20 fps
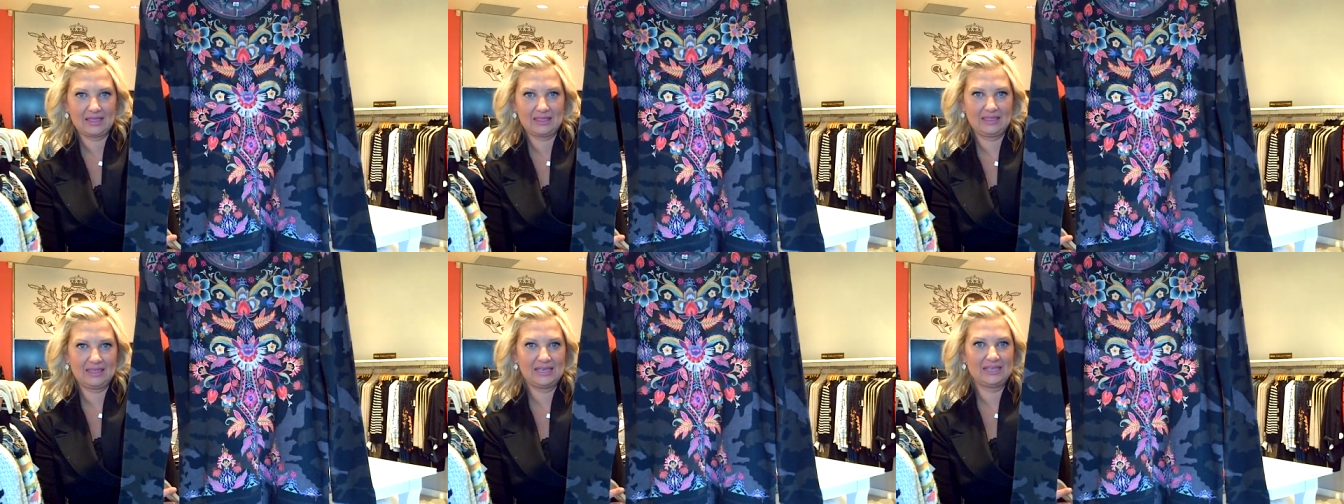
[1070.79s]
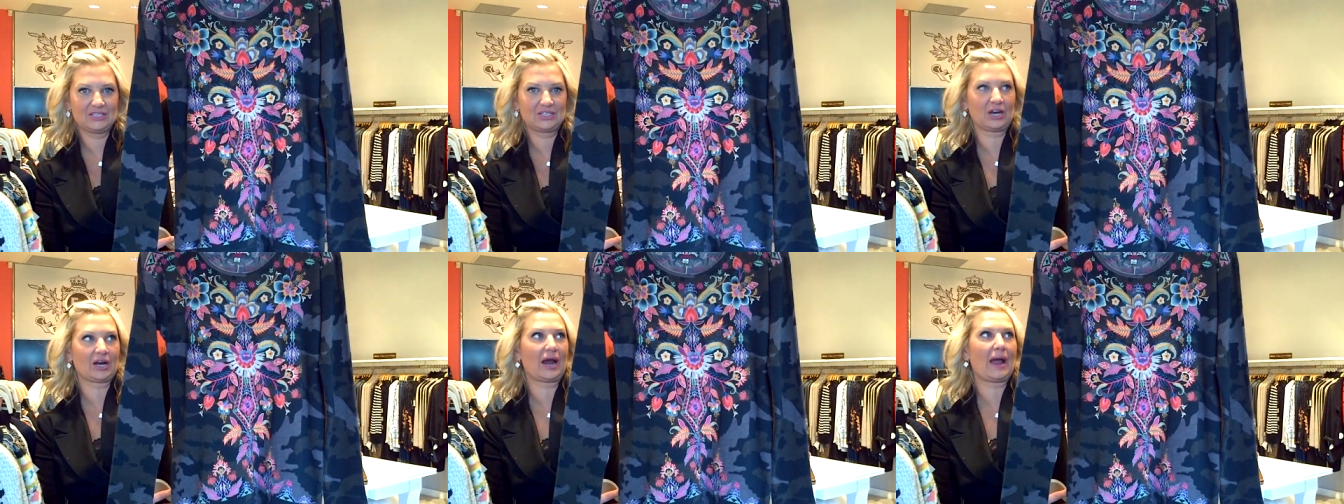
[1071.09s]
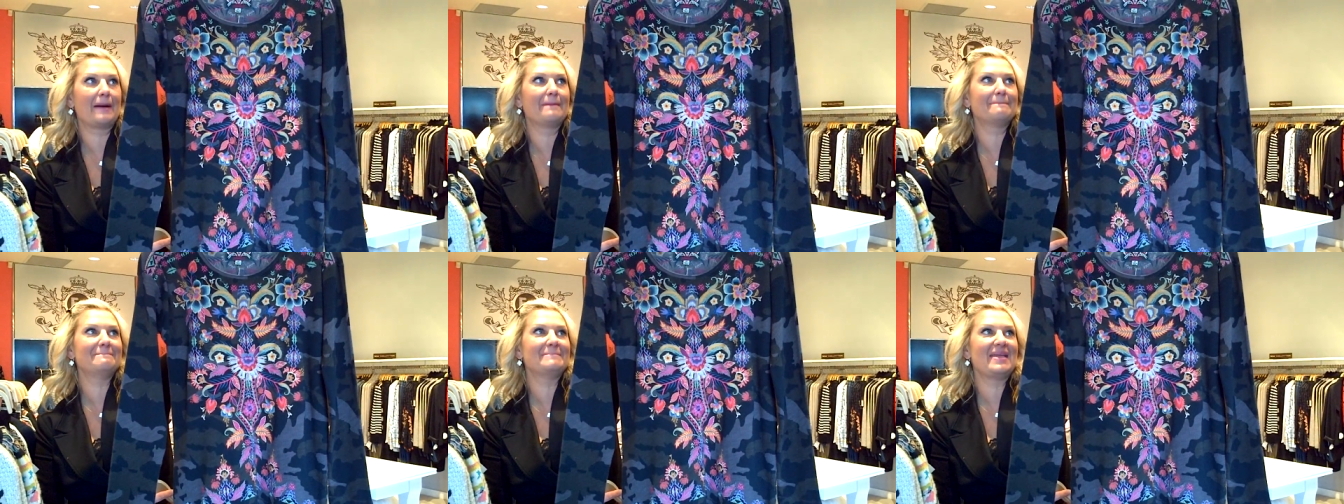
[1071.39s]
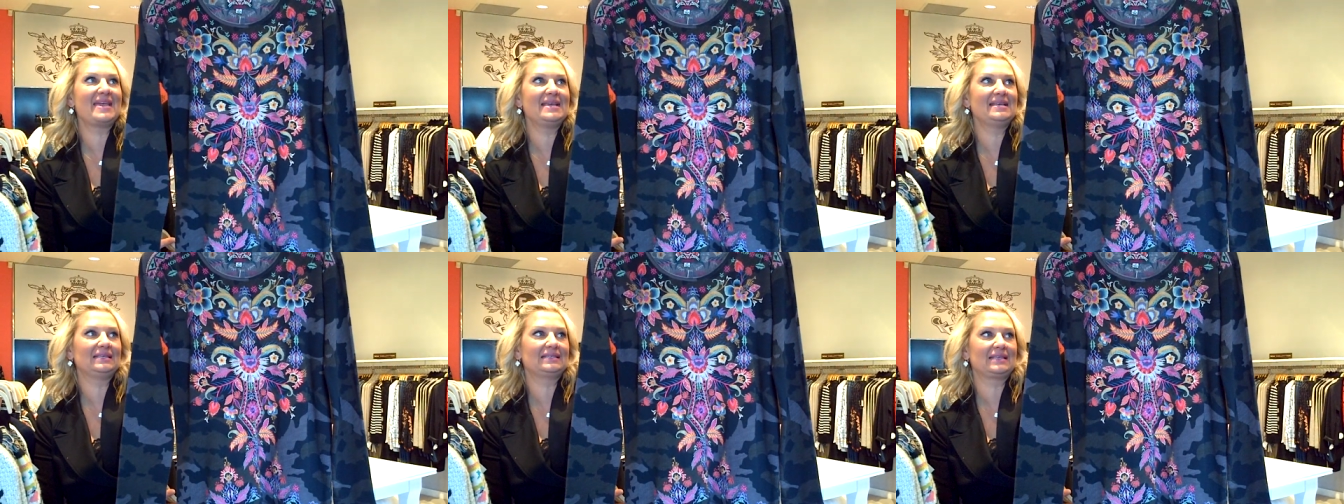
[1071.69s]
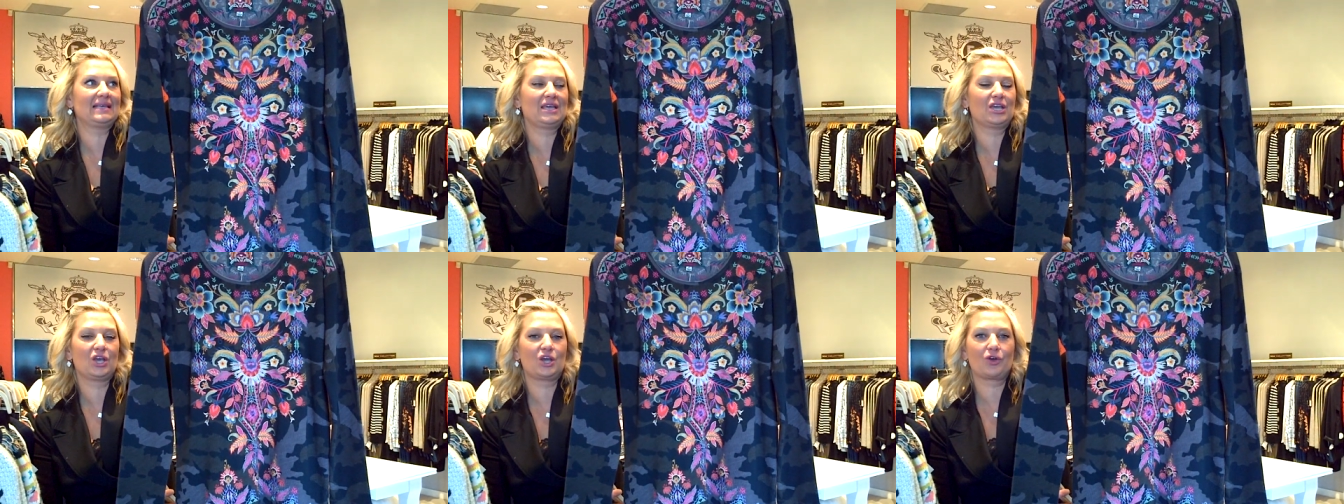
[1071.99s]
These are
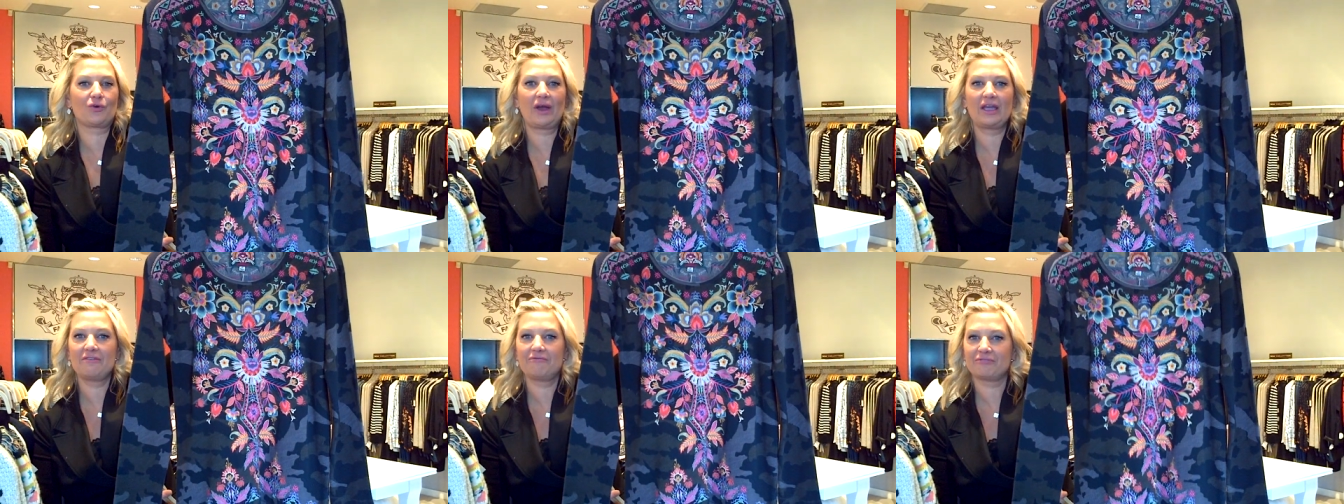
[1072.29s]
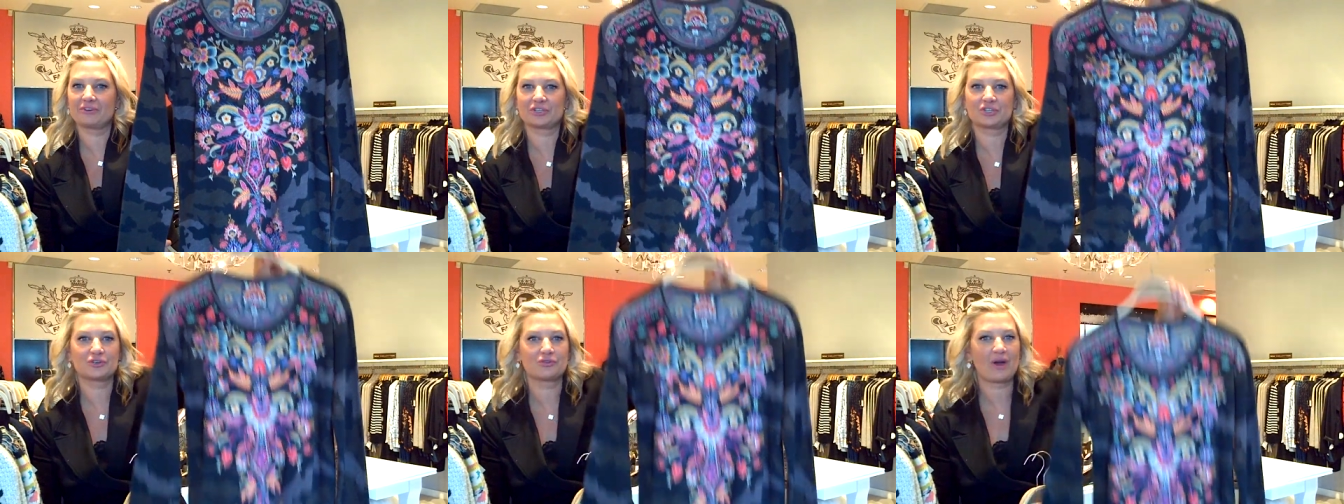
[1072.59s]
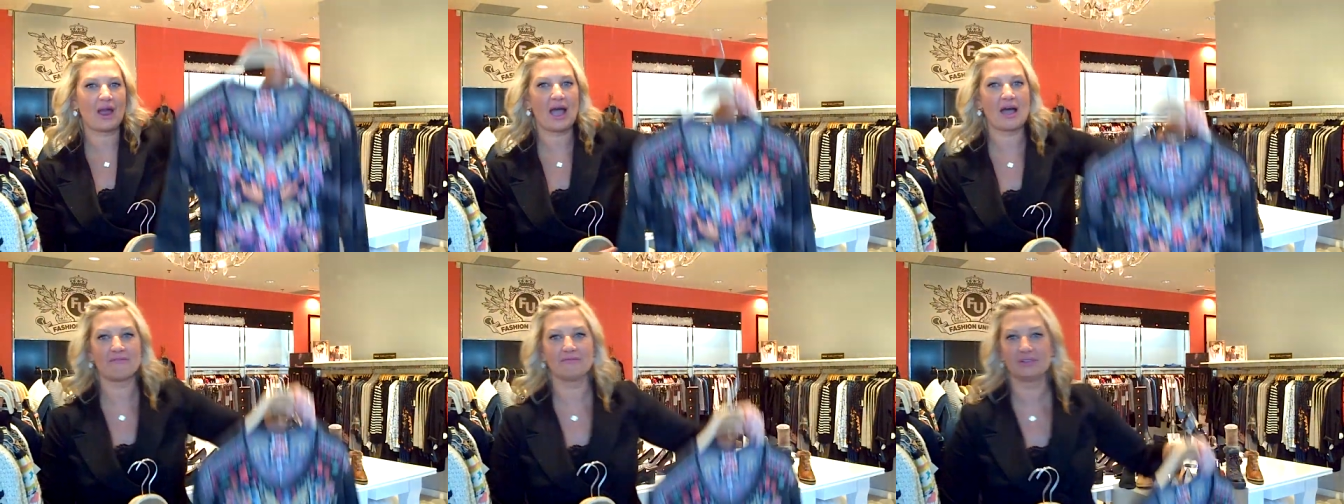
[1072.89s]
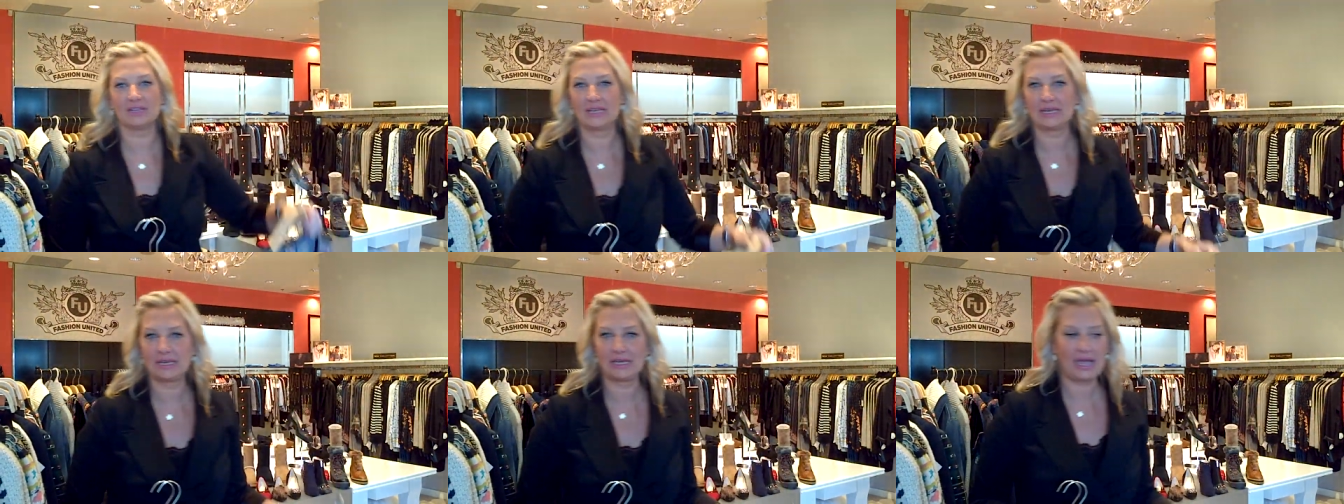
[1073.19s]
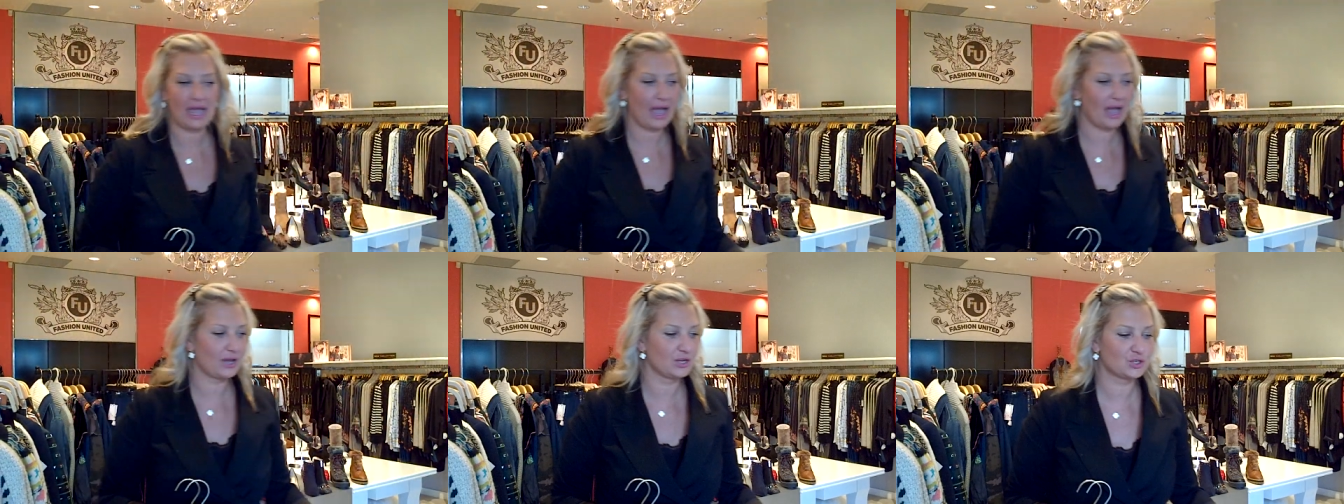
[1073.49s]
amazing, great for traveling,
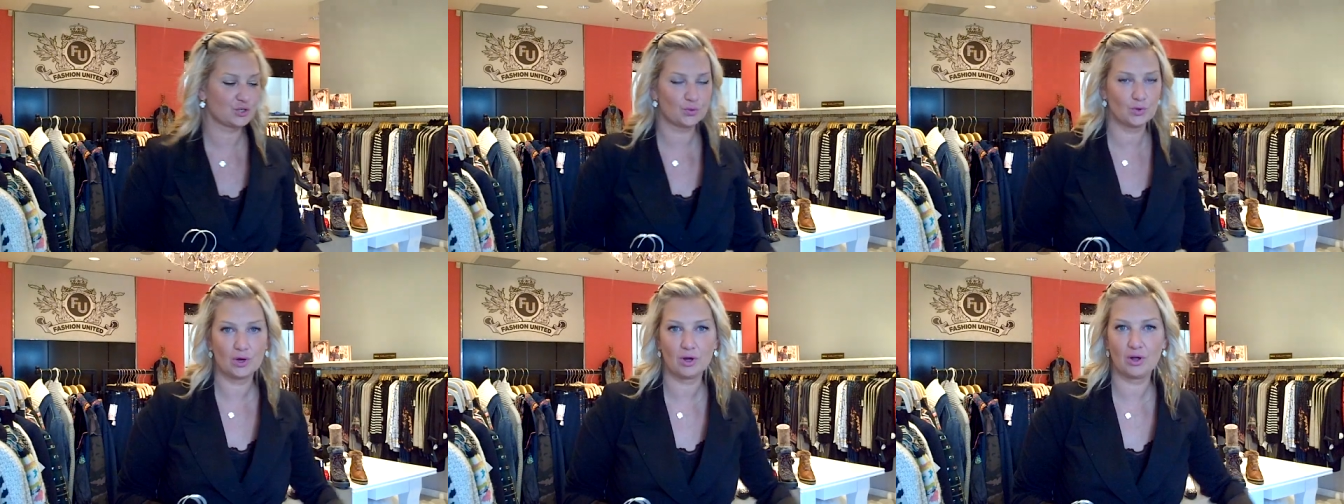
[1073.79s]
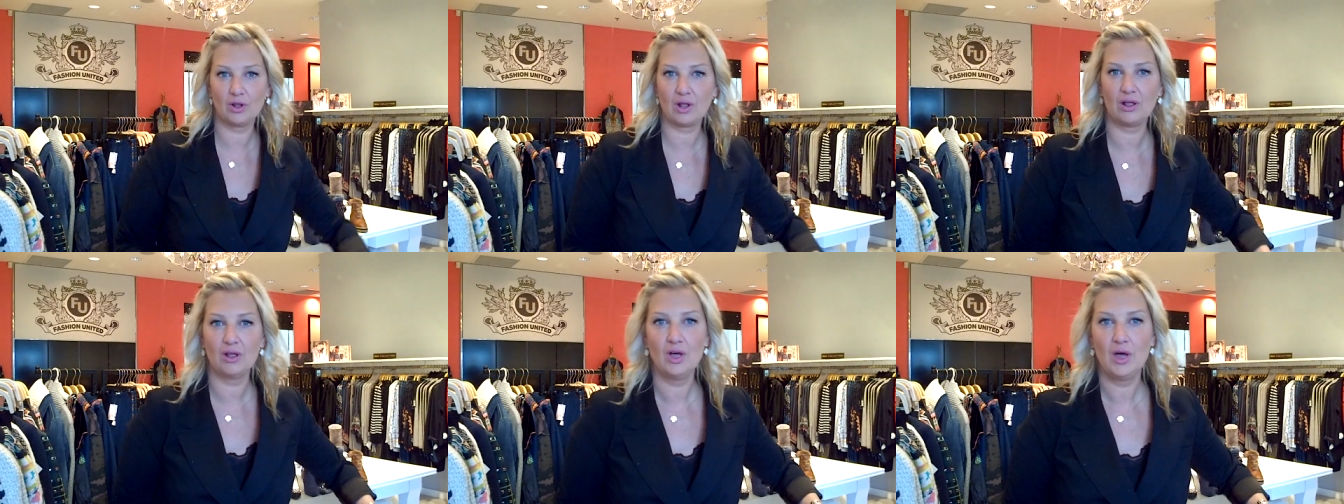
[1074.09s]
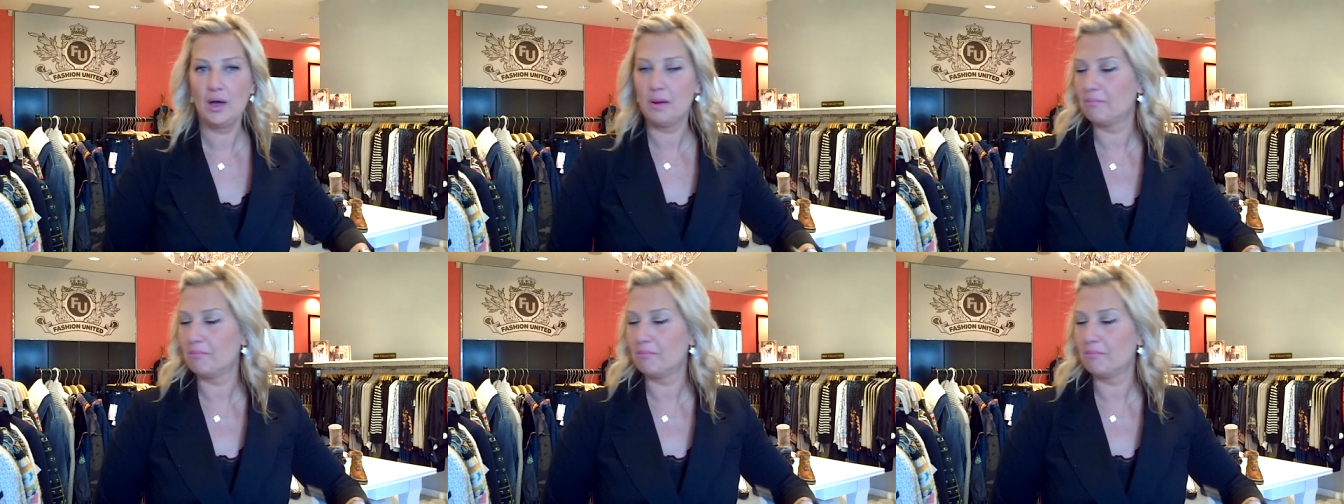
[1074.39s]
casual,